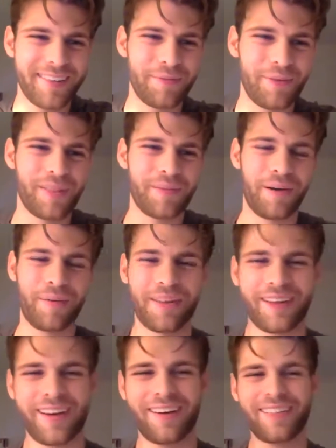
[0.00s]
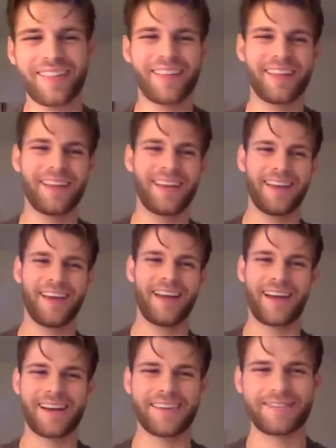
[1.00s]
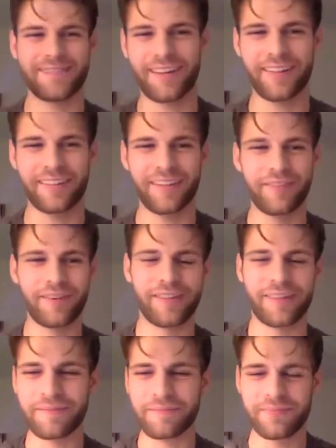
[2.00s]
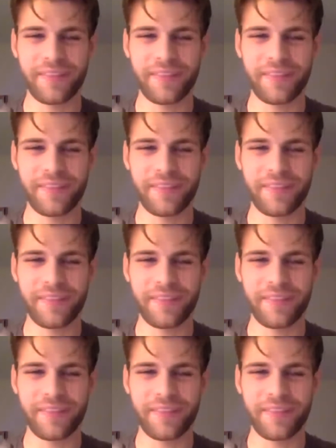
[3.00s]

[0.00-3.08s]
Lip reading: more the public health, and fell in love with it.